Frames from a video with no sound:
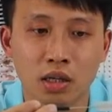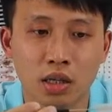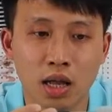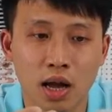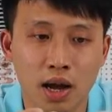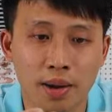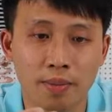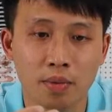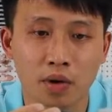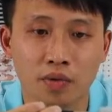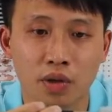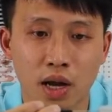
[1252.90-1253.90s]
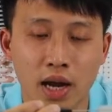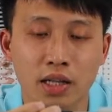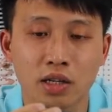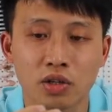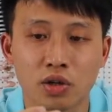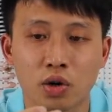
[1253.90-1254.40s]
kind of
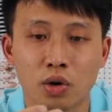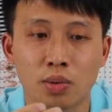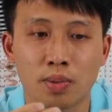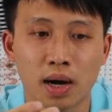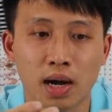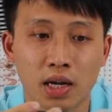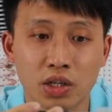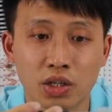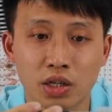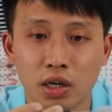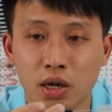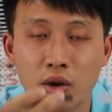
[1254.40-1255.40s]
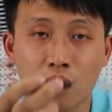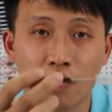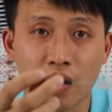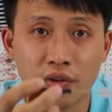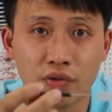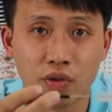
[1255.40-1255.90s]
endoscope brush
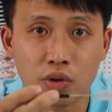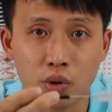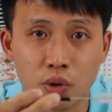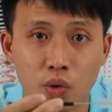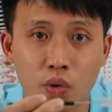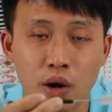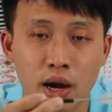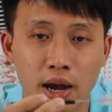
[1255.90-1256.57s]
with two